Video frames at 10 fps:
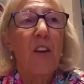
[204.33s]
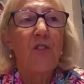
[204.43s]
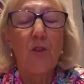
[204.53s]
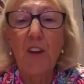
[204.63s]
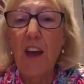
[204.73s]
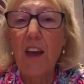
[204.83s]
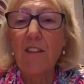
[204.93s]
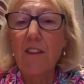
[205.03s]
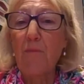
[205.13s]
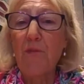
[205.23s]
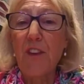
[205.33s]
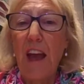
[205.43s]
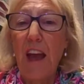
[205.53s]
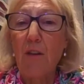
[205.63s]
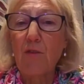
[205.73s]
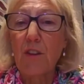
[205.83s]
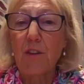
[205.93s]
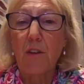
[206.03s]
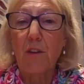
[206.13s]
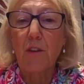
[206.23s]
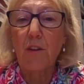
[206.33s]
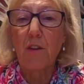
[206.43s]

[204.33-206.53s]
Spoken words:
So get something out to them.